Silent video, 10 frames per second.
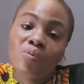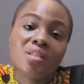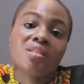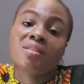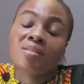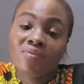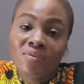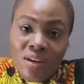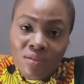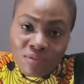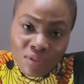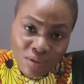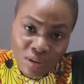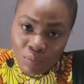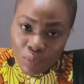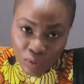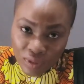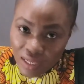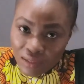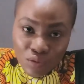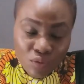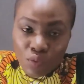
which is very, very important.